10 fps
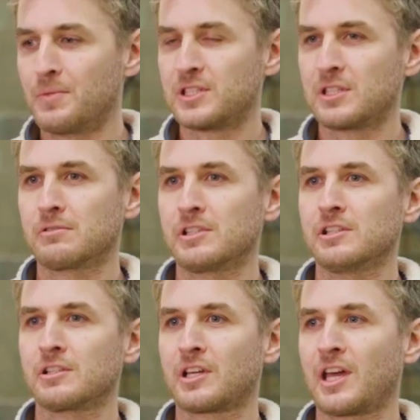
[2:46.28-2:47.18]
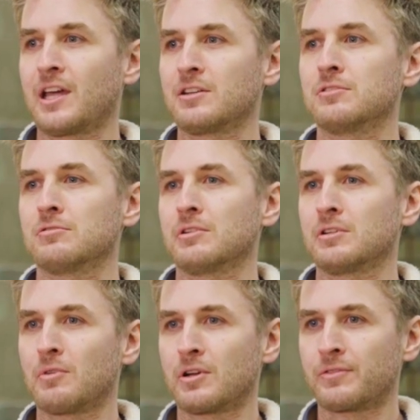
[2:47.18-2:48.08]
material can do
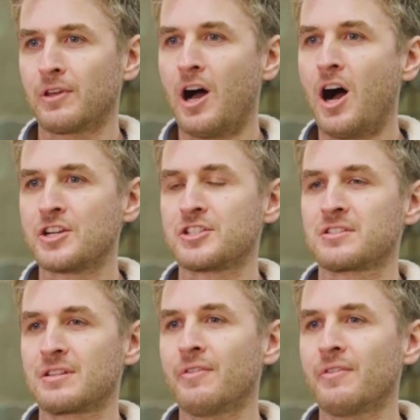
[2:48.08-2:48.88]
in one of the harshest